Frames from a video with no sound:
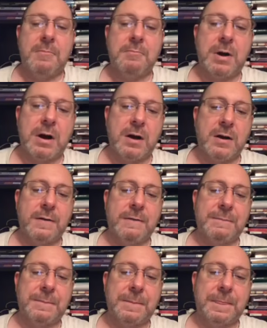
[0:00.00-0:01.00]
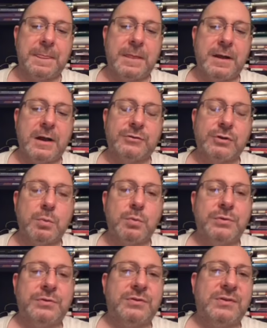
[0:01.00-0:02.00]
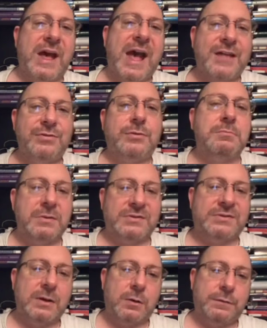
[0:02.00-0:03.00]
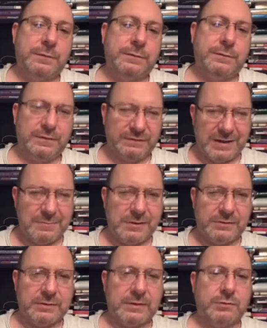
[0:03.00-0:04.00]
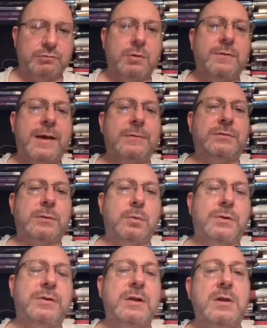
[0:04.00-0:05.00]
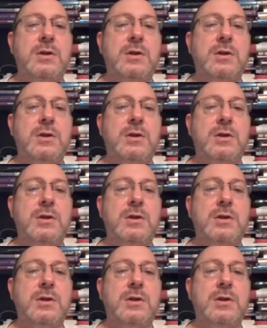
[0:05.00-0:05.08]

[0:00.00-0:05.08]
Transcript: but I don't want to add them myself, if that makes sense. I'd rather have someone